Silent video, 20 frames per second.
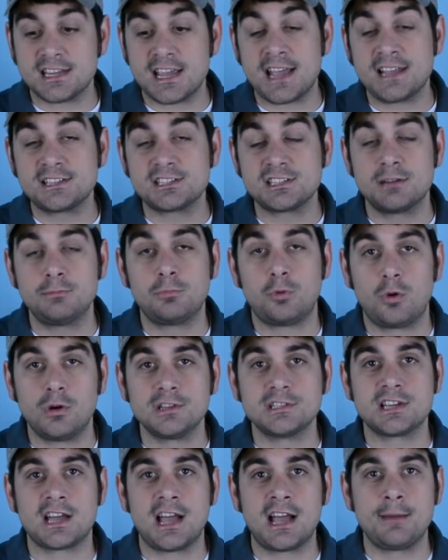at some point
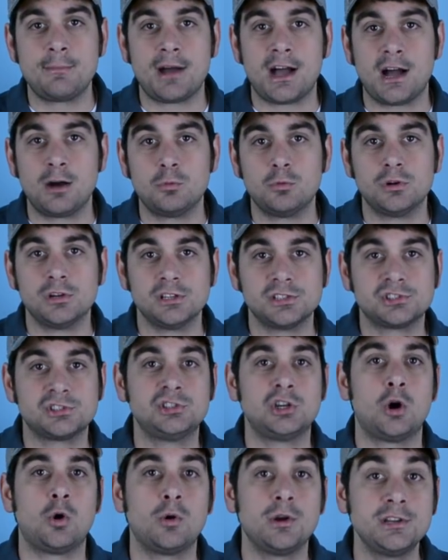in time, I was
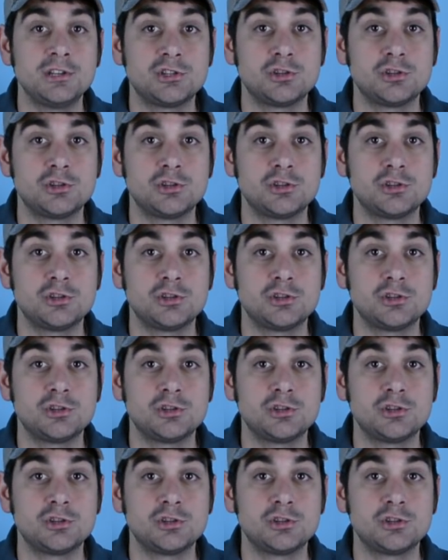going